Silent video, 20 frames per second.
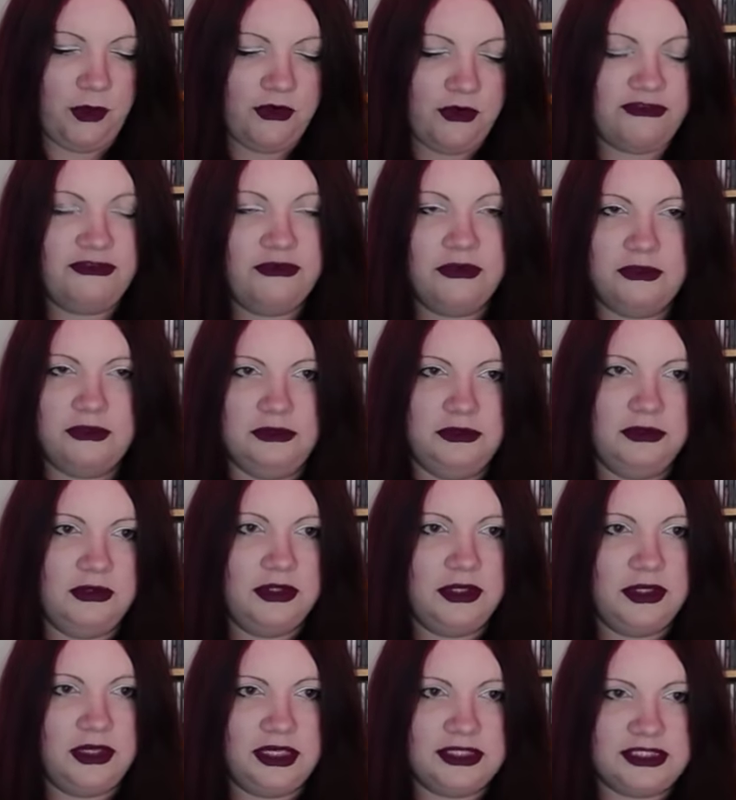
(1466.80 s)
awful
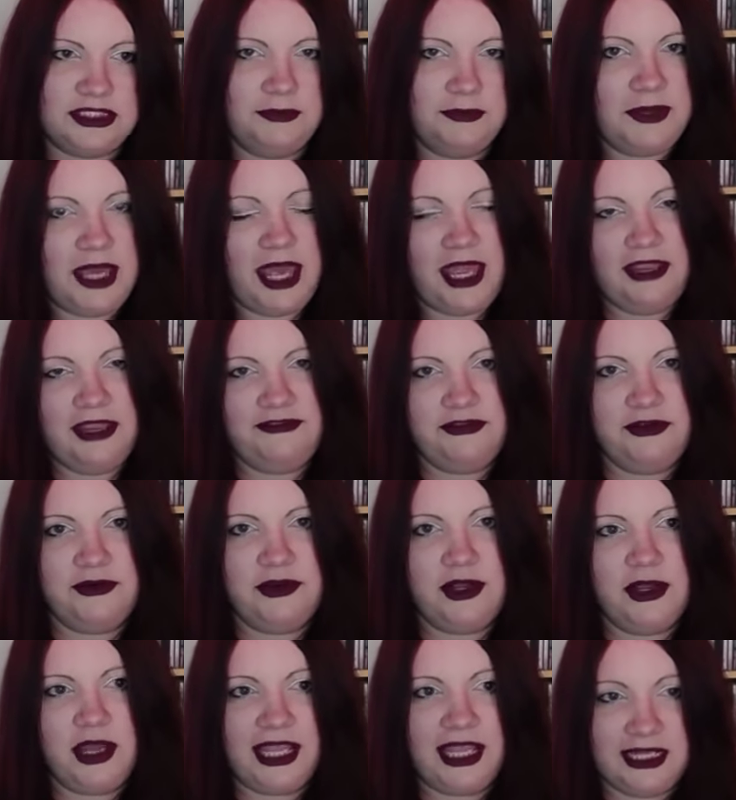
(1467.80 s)
as the
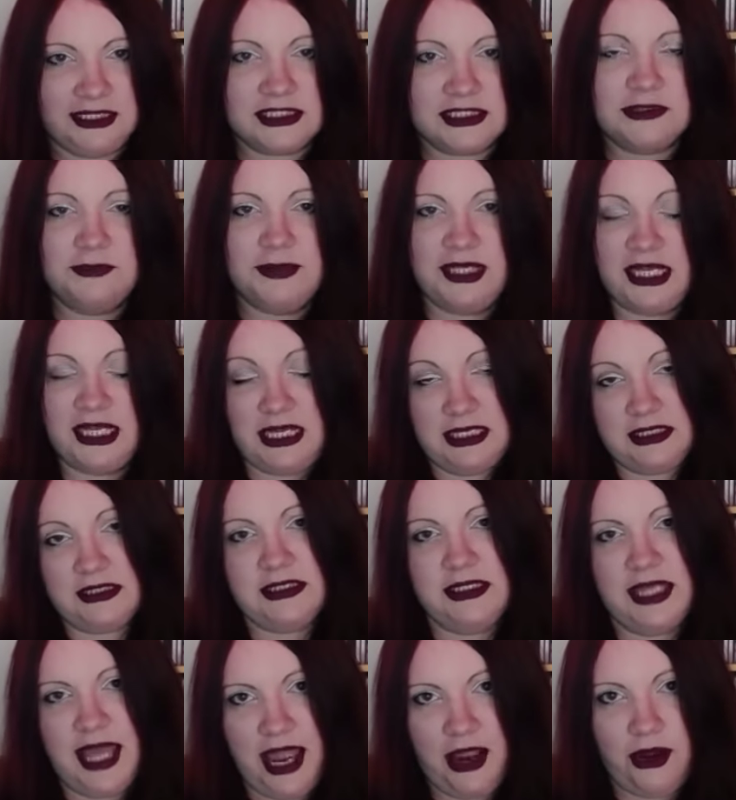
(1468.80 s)
behavior against me
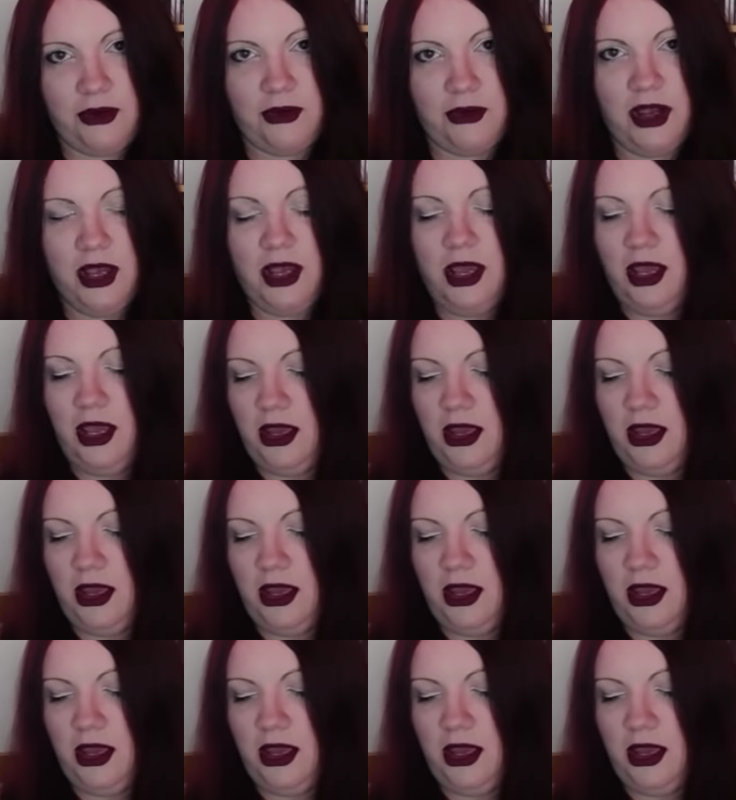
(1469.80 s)
is now.